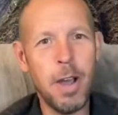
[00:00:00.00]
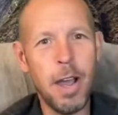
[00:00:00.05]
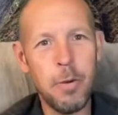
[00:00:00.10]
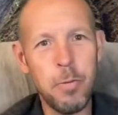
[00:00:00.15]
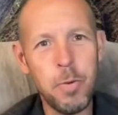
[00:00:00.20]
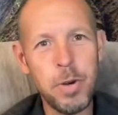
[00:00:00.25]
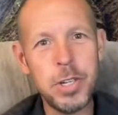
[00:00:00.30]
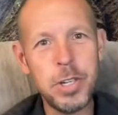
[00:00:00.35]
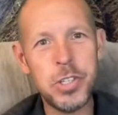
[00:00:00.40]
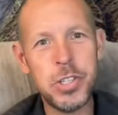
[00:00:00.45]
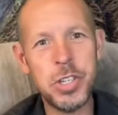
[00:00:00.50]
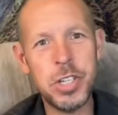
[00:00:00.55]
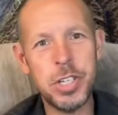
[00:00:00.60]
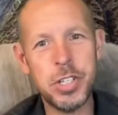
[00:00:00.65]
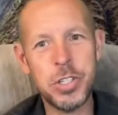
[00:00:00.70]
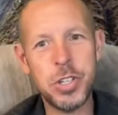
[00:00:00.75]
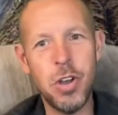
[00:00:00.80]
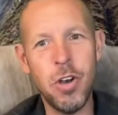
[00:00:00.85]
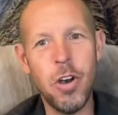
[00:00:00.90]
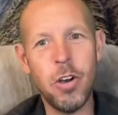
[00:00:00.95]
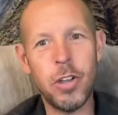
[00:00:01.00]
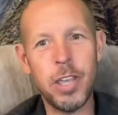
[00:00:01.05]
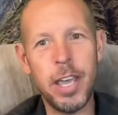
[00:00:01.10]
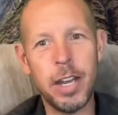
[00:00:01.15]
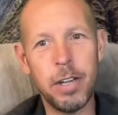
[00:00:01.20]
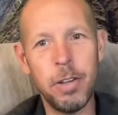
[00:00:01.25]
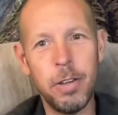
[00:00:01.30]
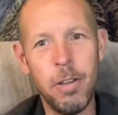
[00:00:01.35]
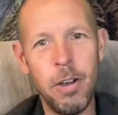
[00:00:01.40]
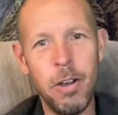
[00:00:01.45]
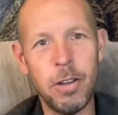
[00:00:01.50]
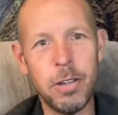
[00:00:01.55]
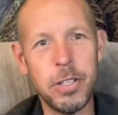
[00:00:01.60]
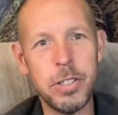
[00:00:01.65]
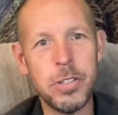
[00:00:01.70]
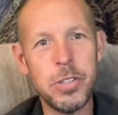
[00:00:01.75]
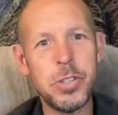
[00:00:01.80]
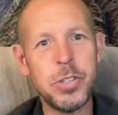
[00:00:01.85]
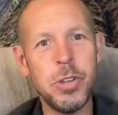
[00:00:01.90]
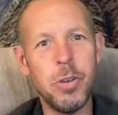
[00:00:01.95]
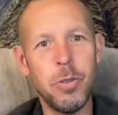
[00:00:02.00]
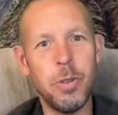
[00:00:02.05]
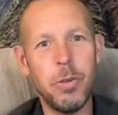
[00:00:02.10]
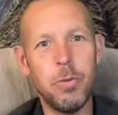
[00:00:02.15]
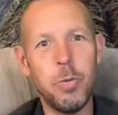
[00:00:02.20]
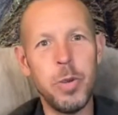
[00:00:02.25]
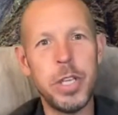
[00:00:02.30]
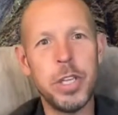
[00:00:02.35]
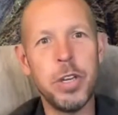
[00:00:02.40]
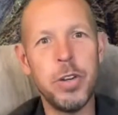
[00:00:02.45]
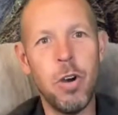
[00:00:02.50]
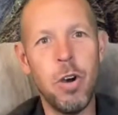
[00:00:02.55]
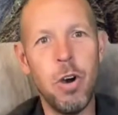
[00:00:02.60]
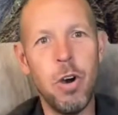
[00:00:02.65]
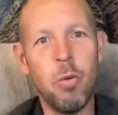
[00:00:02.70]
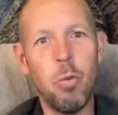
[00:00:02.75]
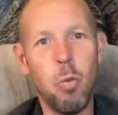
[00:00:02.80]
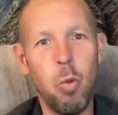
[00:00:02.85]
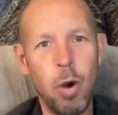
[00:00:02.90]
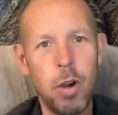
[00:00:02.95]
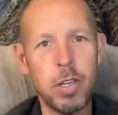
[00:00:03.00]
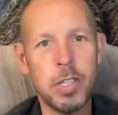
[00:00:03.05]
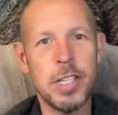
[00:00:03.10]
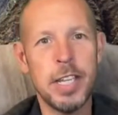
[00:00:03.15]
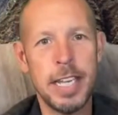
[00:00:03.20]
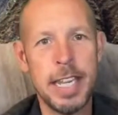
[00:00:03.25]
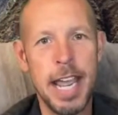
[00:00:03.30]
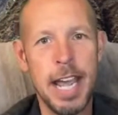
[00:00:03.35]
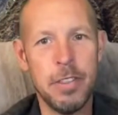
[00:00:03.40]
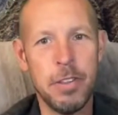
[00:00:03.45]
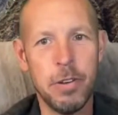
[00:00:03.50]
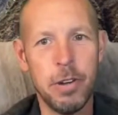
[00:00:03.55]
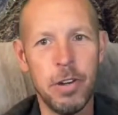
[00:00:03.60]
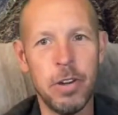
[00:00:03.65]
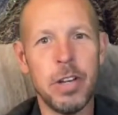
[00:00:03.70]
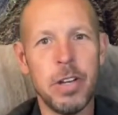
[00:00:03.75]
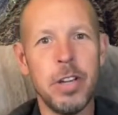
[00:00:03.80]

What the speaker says: want to see us all get along so that we can all work together